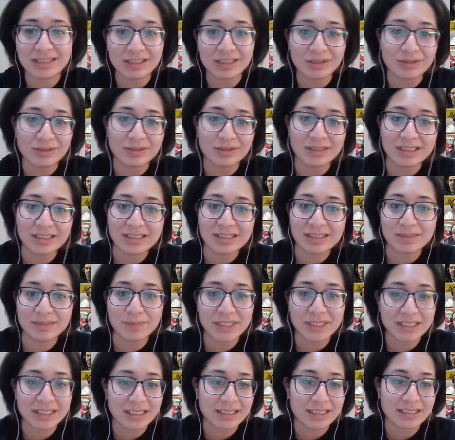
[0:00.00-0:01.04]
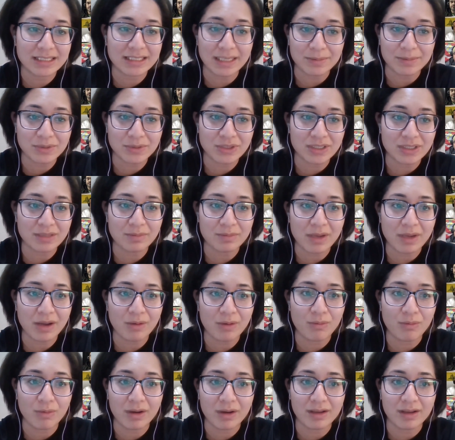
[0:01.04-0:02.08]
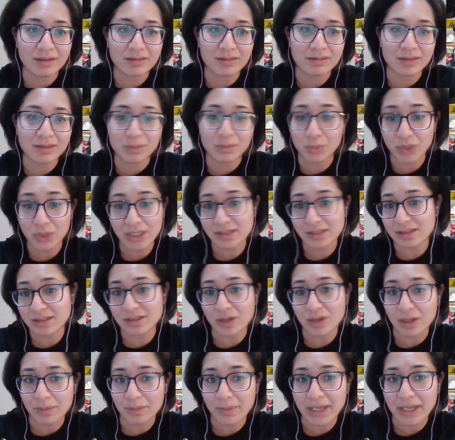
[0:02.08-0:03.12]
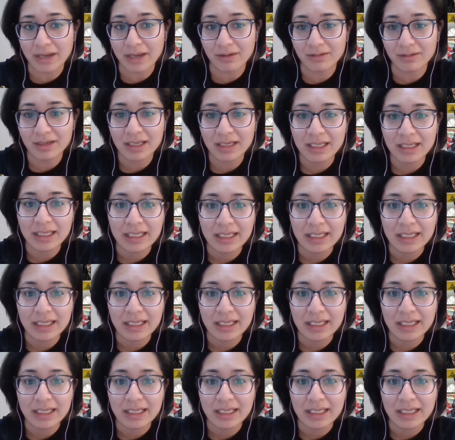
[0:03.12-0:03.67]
still this misconception about what the Marines is all about.